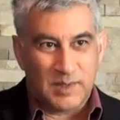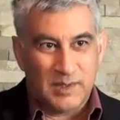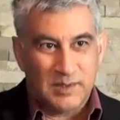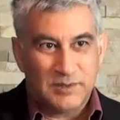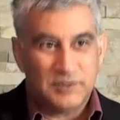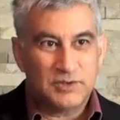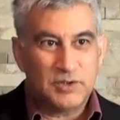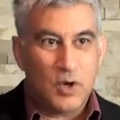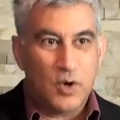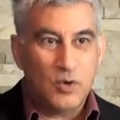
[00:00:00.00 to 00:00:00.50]

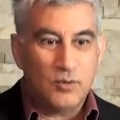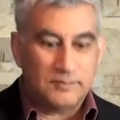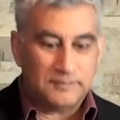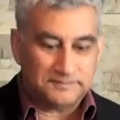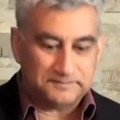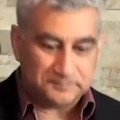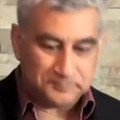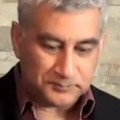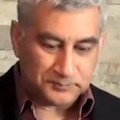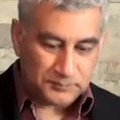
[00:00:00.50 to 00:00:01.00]

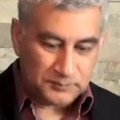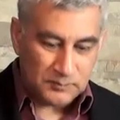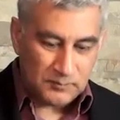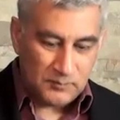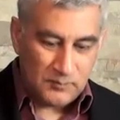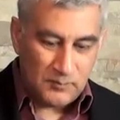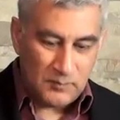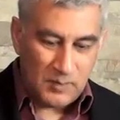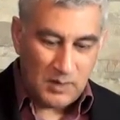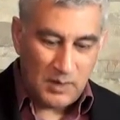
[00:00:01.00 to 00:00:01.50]
So
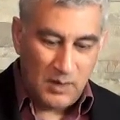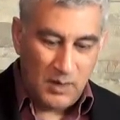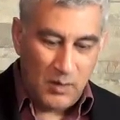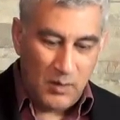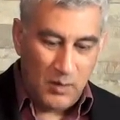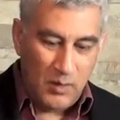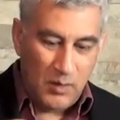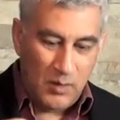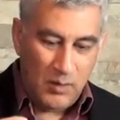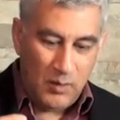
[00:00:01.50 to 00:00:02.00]

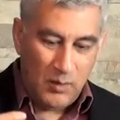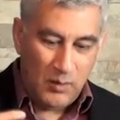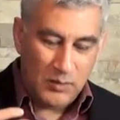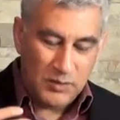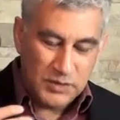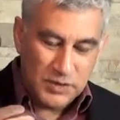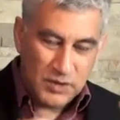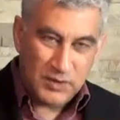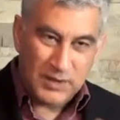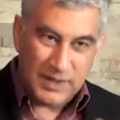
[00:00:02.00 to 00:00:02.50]

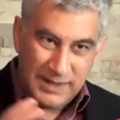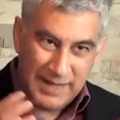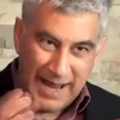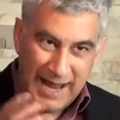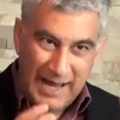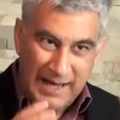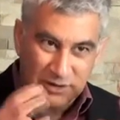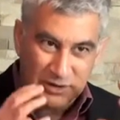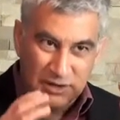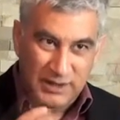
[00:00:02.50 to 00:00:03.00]
you can
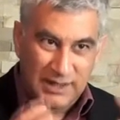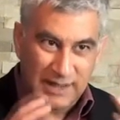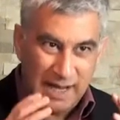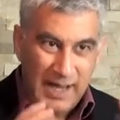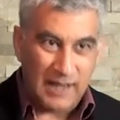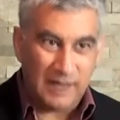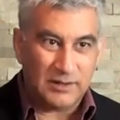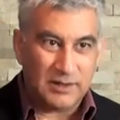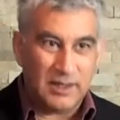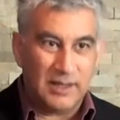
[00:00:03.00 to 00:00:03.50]
actually
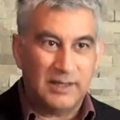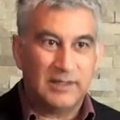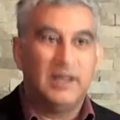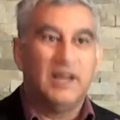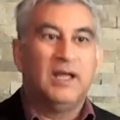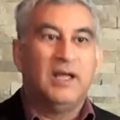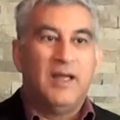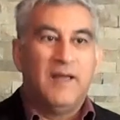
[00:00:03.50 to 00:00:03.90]
calculate,